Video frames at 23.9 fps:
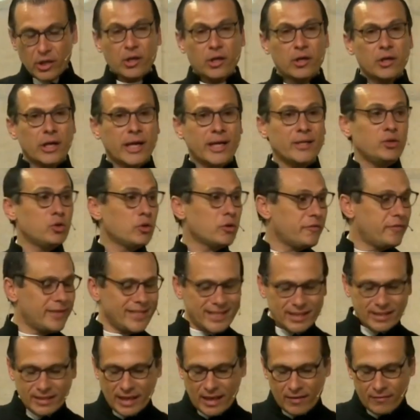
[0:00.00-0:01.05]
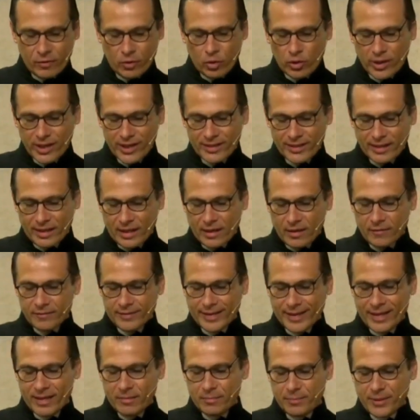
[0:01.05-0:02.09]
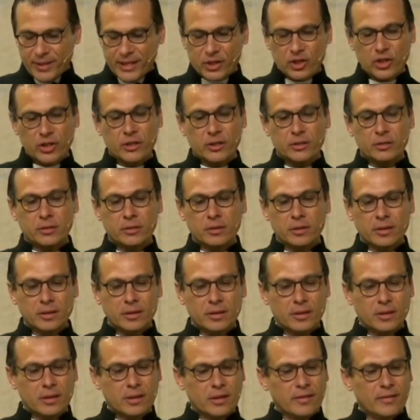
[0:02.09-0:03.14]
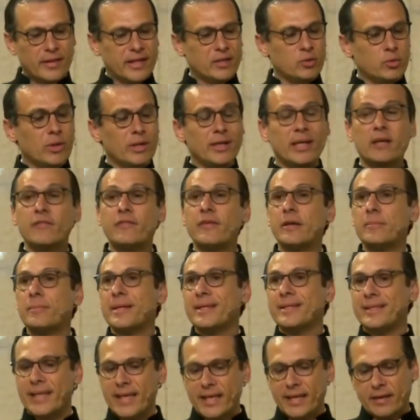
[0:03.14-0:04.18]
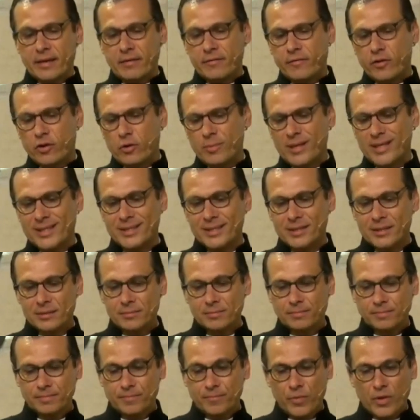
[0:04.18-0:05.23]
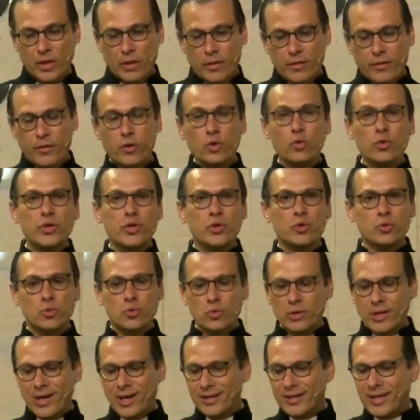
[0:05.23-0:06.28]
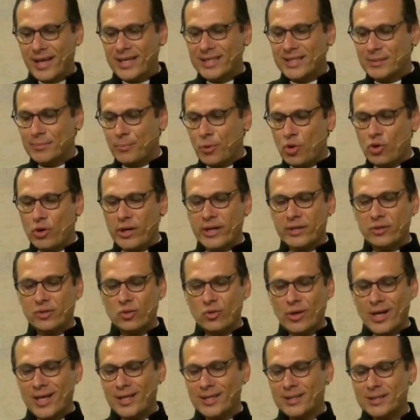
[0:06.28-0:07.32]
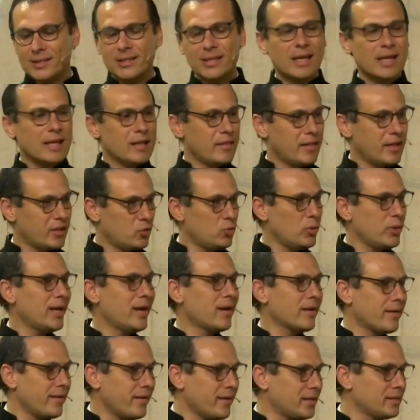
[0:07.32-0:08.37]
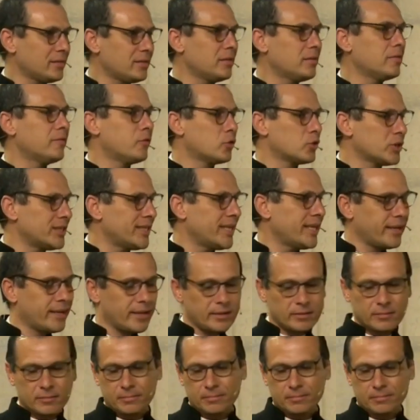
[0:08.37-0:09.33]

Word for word: And your visit have already left an impression that will never be taken from us. Through you, God has spoken to us that we are not forsaken.